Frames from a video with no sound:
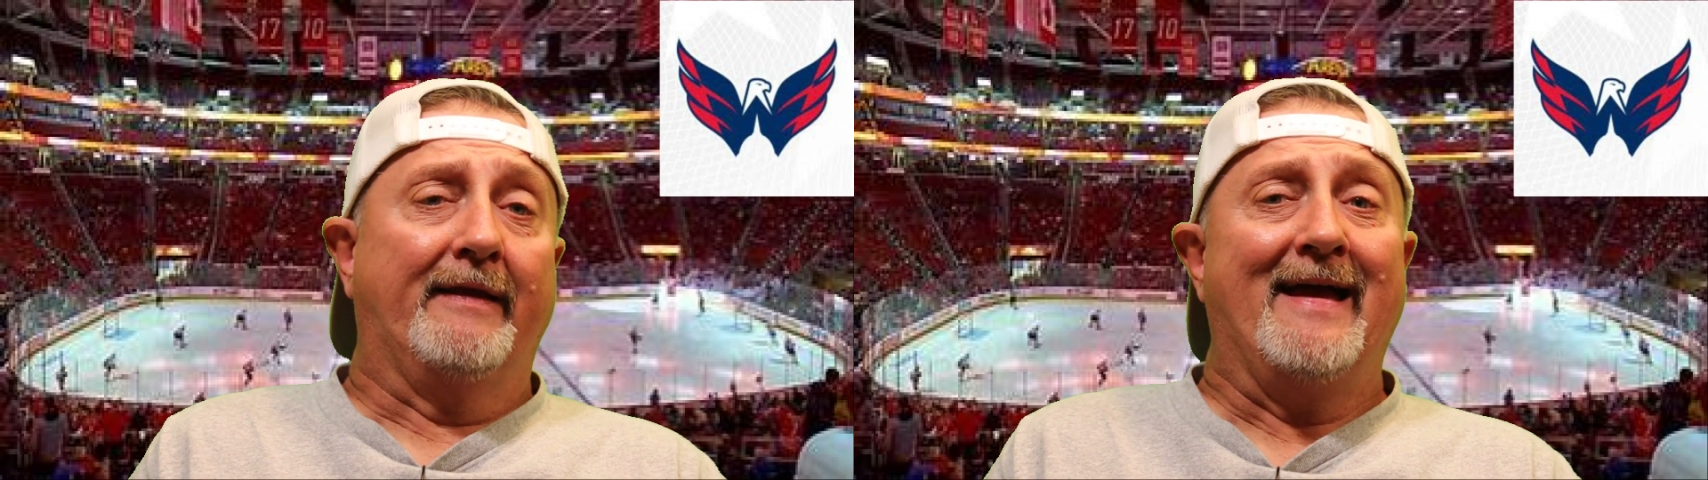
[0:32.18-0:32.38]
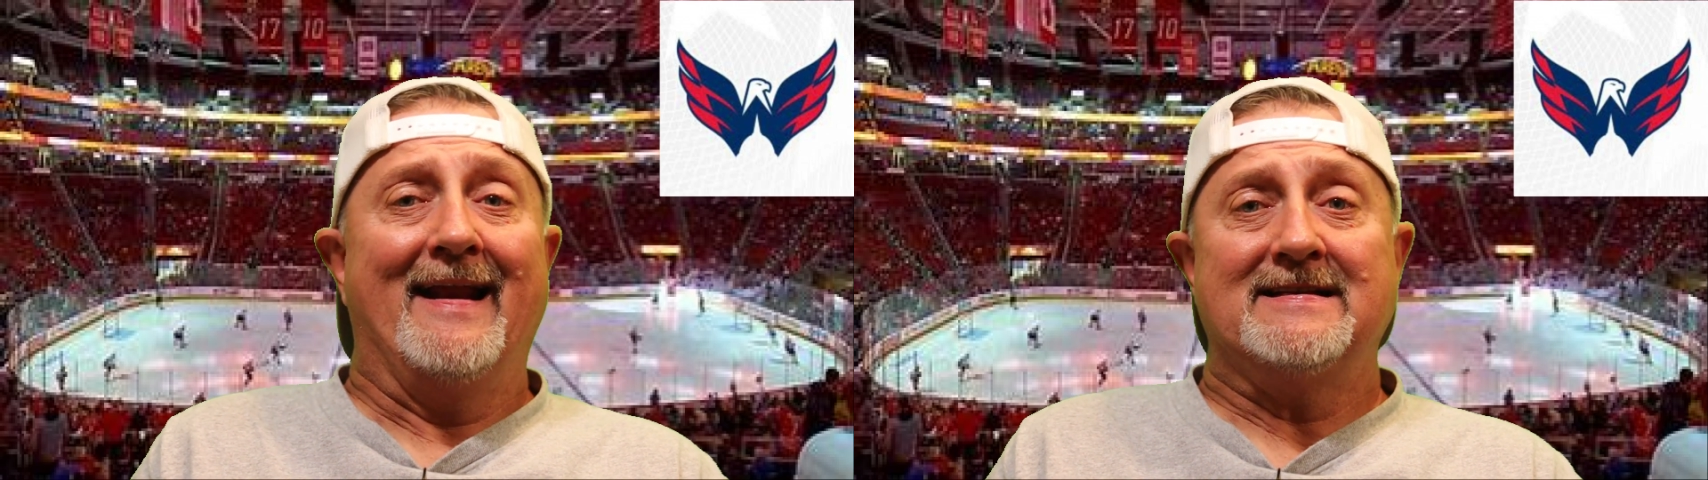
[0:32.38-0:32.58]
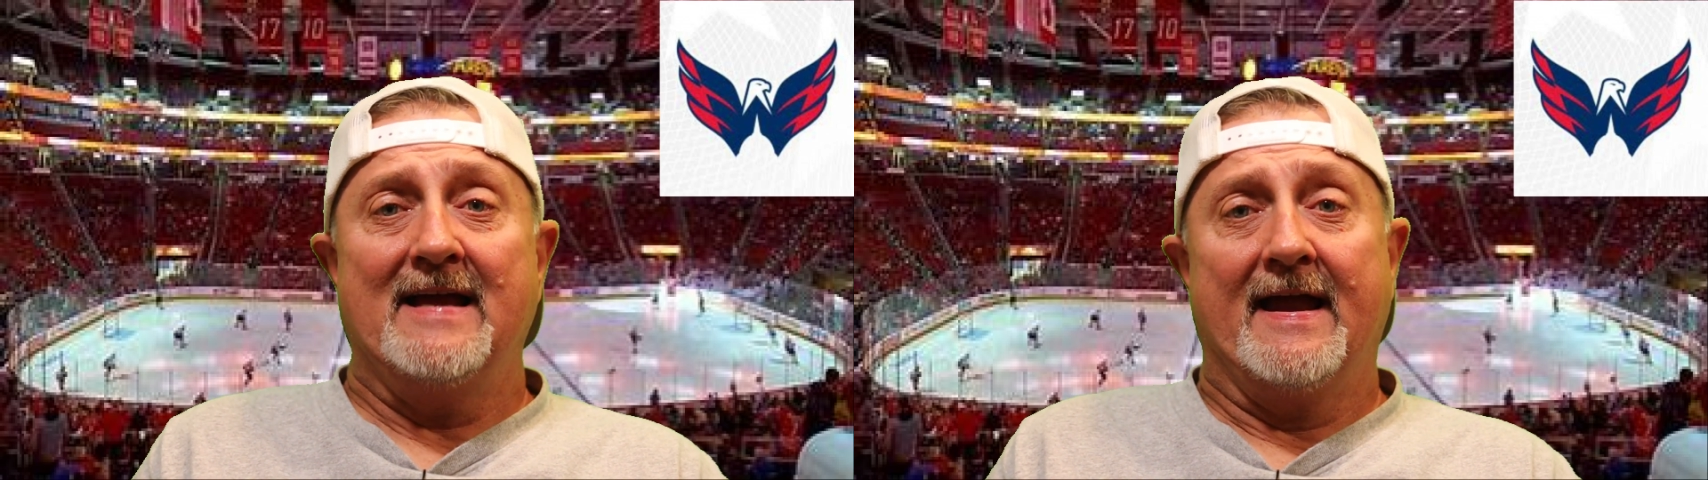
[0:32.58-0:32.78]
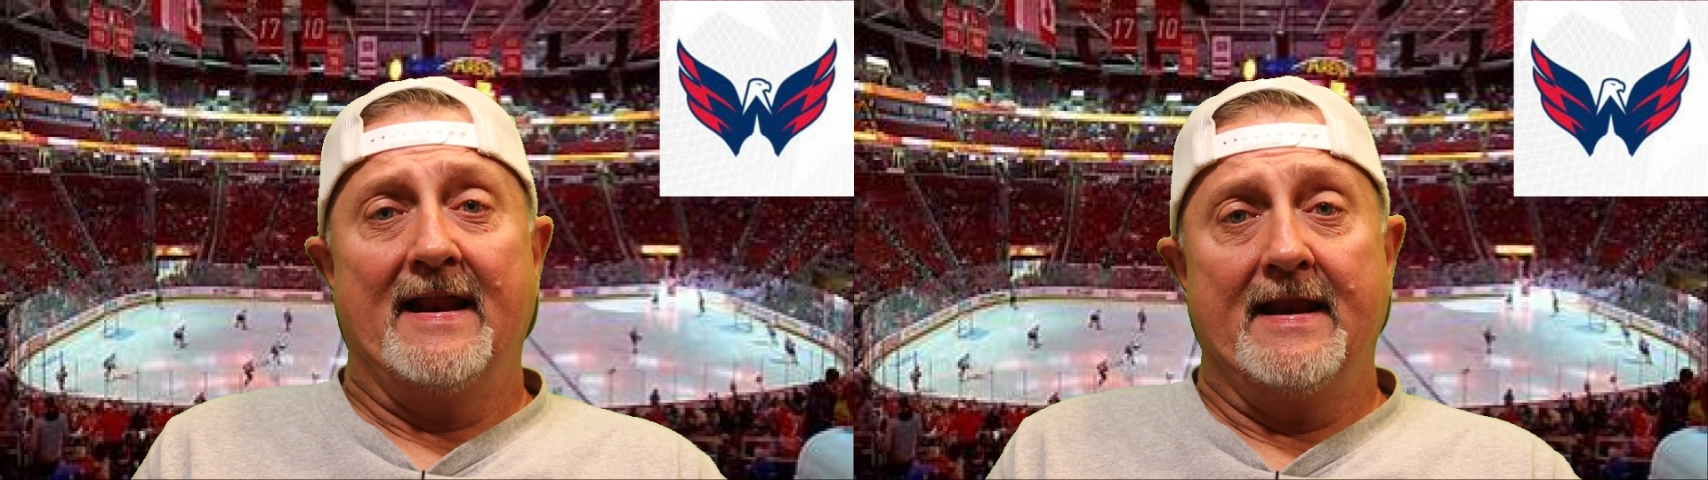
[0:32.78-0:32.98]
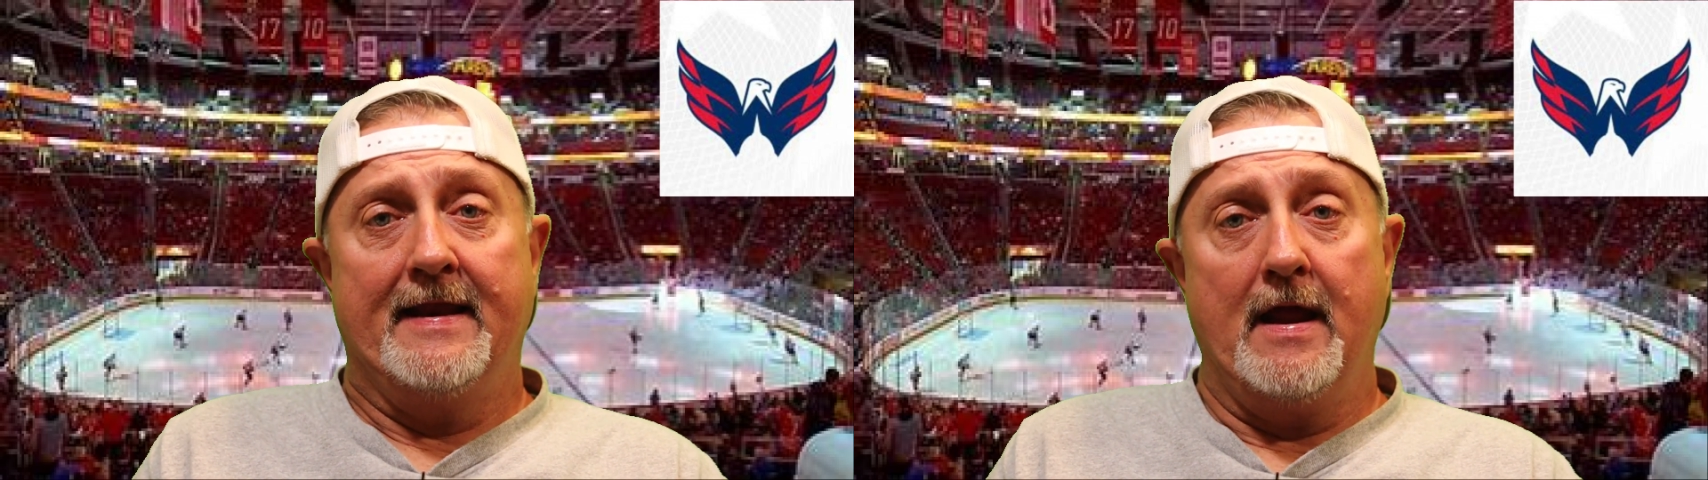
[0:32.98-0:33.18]
Kind of
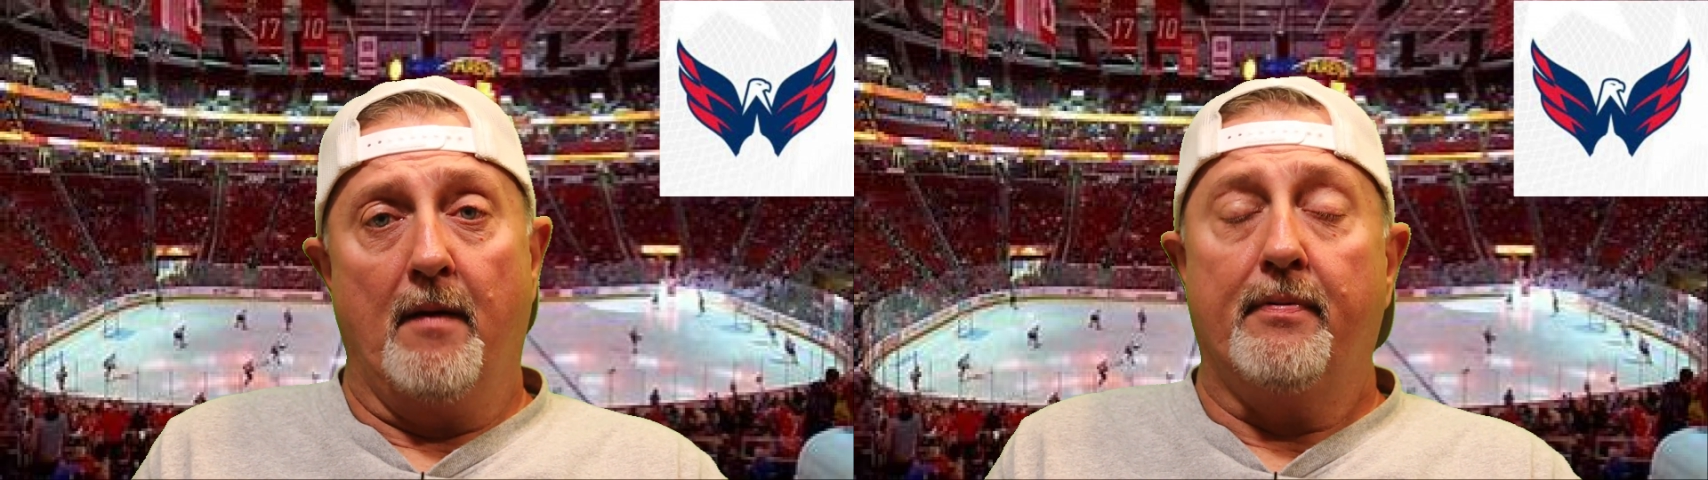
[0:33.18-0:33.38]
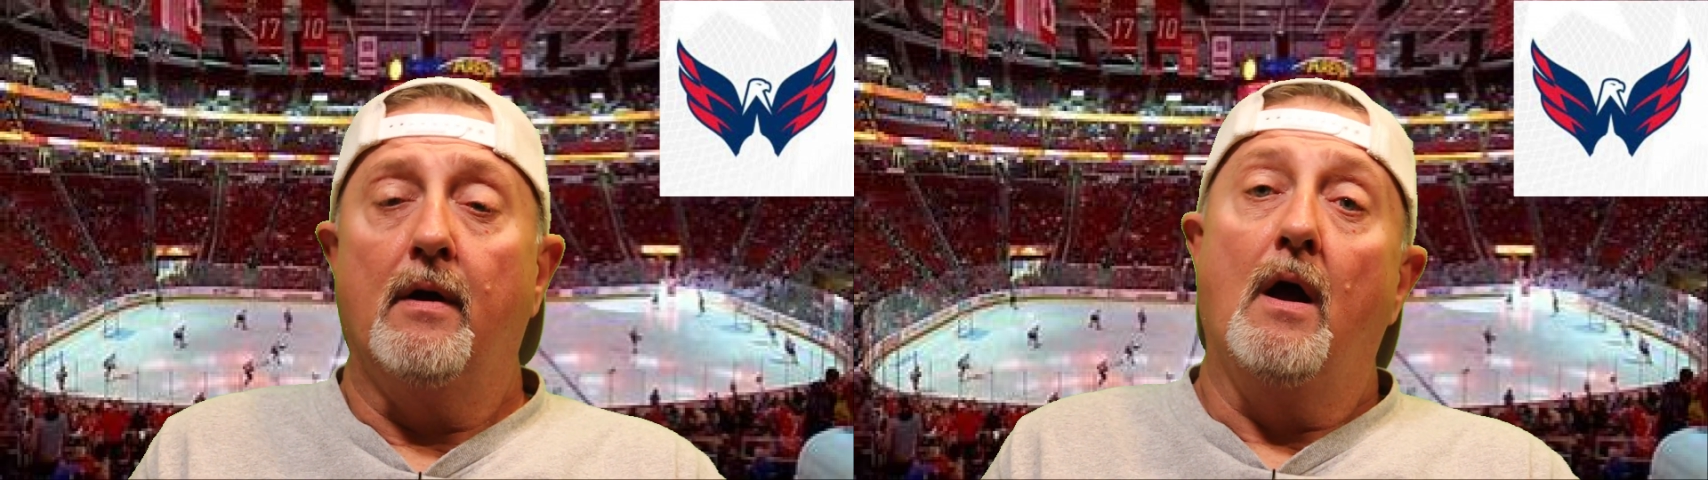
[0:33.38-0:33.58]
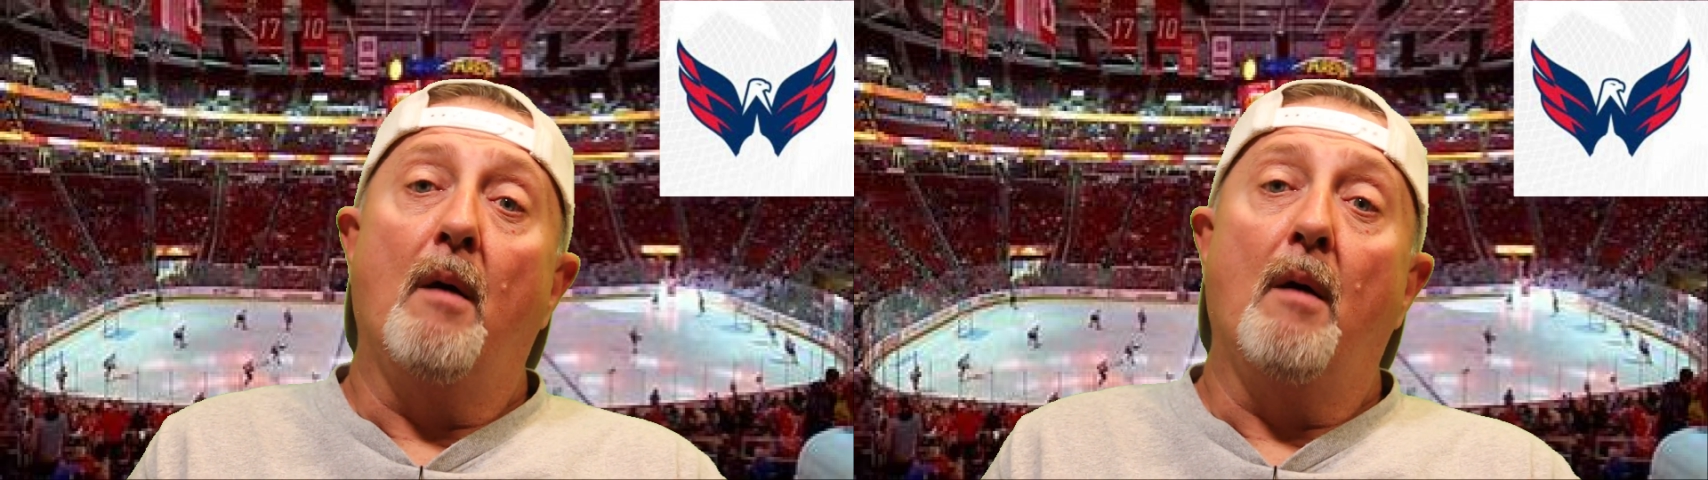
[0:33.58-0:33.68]
taking a dip.